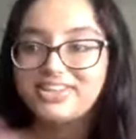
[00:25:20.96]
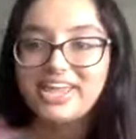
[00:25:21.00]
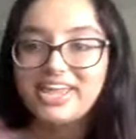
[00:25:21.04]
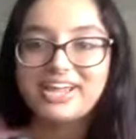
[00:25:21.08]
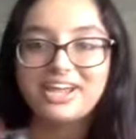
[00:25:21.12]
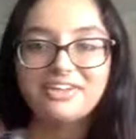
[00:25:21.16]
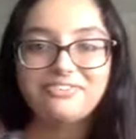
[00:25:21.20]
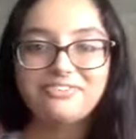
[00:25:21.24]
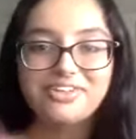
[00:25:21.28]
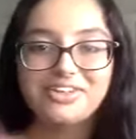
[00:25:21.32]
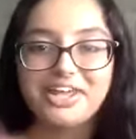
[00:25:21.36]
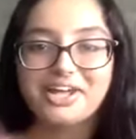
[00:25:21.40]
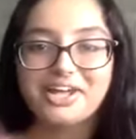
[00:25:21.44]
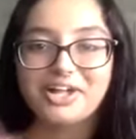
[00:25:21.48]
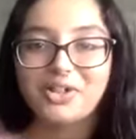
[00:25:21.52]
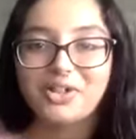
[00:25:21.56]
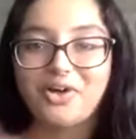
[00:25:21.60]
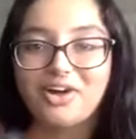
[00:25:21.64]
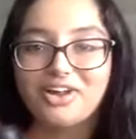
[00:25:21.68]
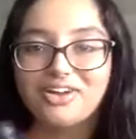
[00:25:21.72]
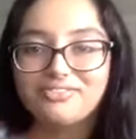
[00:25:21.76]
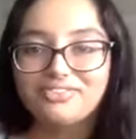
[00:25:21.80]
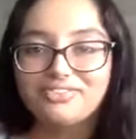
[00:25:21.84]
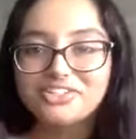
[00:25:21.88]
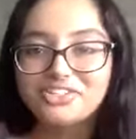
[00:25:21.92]
like I feel like a
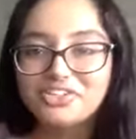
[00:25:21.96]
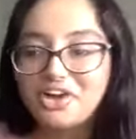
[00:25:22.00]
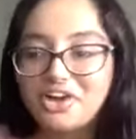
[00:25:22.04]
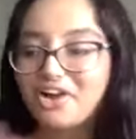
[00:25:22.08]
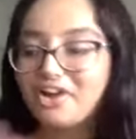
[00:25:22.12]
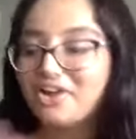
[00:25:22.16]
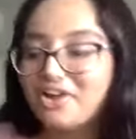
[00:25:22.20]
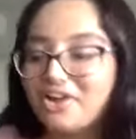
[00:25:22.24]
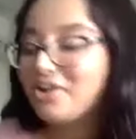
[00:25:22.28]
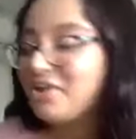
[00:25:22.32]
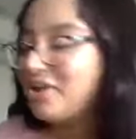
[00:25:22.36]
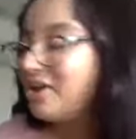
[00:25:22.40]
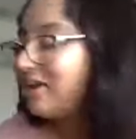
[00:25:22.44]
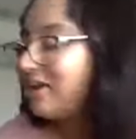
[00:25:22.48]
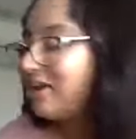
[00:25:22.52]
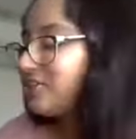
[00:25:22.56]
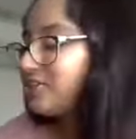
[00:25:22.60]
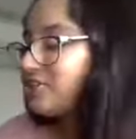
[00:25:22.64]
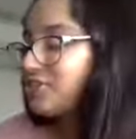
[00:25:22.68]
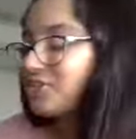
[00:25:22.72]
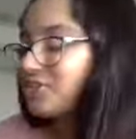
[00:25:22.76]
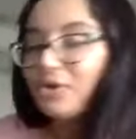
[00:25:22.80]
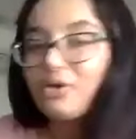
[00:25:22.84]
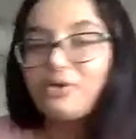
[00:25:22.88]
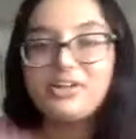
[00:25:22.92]
lot of us are,
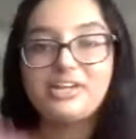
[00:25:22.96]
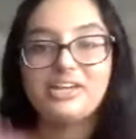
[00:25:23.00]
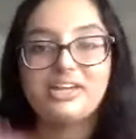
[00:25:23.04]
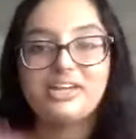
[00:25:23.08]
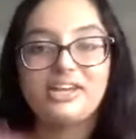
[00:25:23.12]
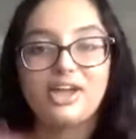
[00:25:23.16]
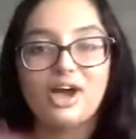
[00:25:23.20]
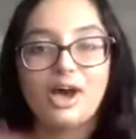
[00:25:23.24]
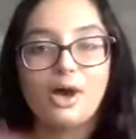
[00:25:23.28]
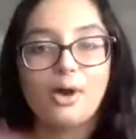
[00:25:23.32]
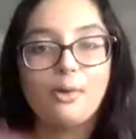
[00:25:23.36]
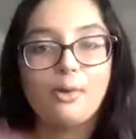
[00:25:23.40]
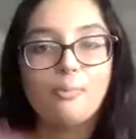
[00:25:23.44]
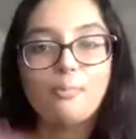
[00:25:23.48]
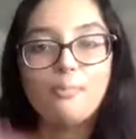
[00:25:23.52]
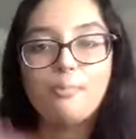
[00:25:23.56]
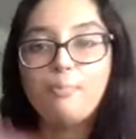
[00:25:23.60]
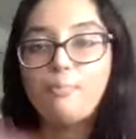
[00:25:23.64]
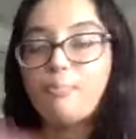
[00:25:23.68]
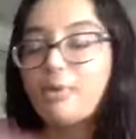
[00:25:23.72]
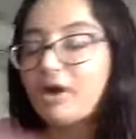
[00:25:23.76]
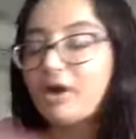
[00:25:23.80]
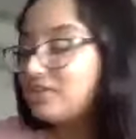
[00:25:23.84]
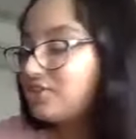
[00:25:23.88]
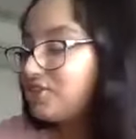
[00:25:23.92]
just throwing in a
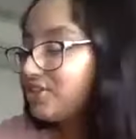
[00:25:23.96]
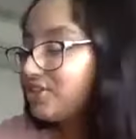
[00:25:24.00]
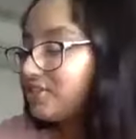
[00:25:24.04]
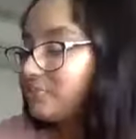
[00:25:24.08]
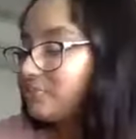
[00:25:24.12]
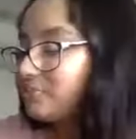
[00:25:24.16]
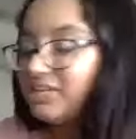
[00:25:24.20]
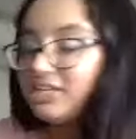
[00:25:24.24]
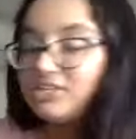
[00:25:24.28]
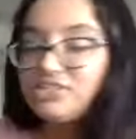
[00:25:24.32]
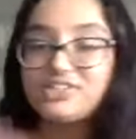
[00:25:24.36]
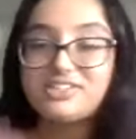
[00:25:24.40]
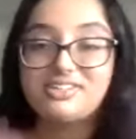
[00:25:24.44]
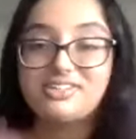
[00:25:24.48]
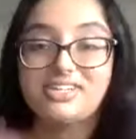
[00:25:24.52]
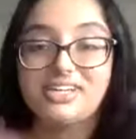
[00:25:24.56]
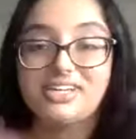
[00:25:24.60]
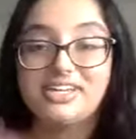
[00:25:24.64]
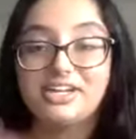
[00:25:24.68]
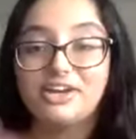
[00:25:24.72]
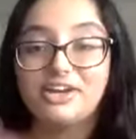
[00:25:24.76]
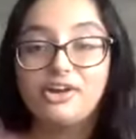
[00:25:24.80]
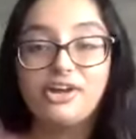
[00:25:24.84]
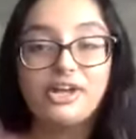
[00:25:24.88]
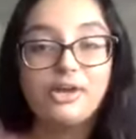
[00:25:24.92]
bunch of spinach into
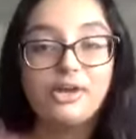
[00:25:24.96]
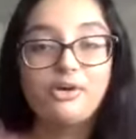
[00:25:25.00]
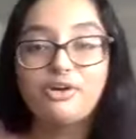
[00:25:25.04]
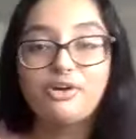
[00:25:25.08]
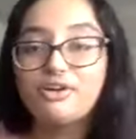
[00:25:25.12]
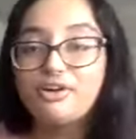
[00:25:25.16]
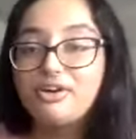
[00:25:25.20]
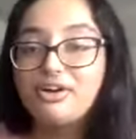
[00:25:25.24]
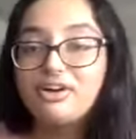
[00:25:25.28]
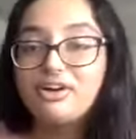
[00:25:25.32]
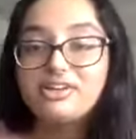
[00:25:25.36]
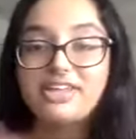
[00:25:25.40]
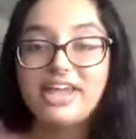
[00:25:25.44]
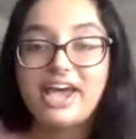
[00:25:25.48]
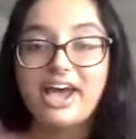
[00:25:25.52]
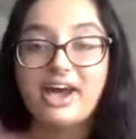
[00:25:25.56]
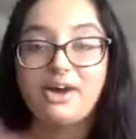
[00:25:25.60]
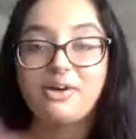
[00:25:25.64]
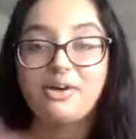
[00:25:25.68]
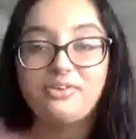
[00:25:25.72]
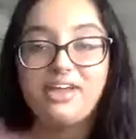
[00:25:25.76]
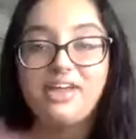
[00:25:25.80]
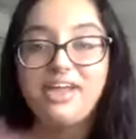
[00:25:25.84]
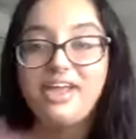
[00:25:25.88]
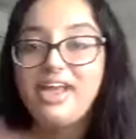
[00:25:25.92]
here, it'll cook
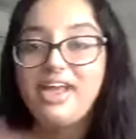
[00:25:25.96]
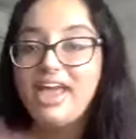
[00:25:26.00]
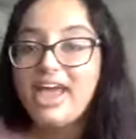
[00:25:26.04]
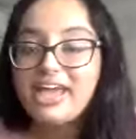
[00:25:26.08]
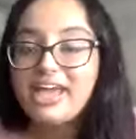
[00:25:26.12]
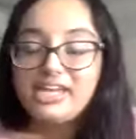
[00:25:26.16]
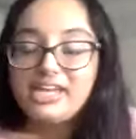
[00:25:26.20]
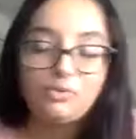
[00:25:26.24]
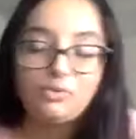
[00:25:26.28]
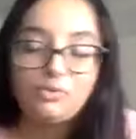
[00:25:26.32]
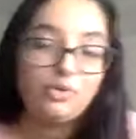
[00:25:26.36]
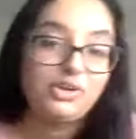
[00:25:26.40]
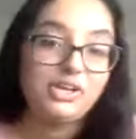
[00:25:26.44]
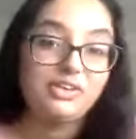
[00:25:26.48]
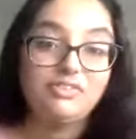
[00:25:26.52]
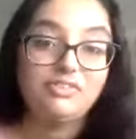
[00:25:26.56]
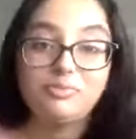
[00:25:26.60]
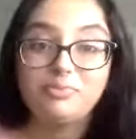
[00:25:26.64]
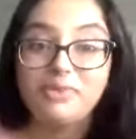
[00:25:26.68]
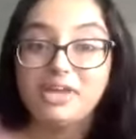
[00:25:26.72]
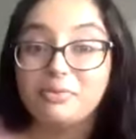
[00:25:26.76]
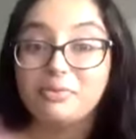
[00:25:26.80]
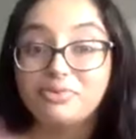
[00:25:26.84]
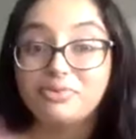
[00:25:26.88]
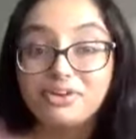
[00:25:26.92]
down and you won't even
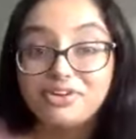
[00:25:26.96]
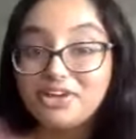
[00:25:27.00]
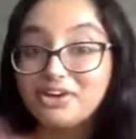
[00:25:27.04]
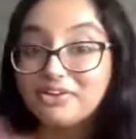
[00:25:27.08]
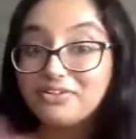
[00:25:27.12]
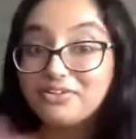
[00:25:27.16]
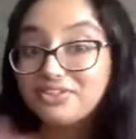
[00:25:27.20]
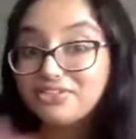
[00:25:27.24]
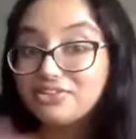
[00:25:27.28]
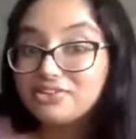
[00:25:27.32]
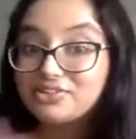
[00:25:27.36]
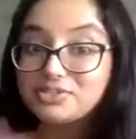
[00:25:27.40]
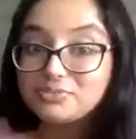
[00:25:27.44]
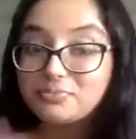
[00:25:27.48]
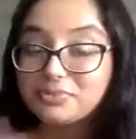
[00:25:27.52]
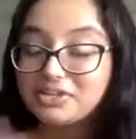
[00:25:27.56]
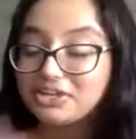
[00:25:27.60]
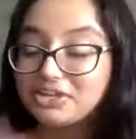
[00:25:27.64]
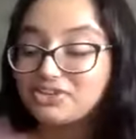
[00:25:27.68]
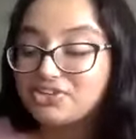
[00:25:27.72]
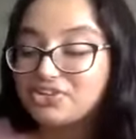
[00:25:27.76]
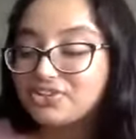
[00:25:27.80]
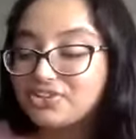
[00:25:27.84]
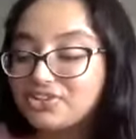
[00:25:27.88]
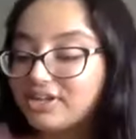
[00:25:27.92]
be able to tell that there's
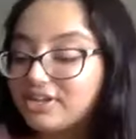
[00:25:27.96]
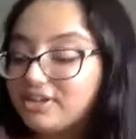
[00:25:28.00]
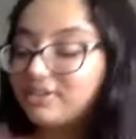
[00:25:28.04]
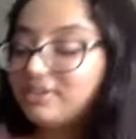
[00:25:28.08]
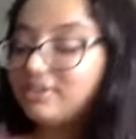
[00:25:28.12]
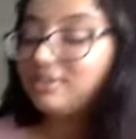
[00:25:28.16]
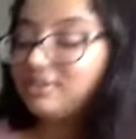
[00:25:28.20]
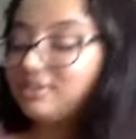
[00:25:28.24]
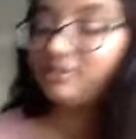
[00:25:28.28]
spinach in there.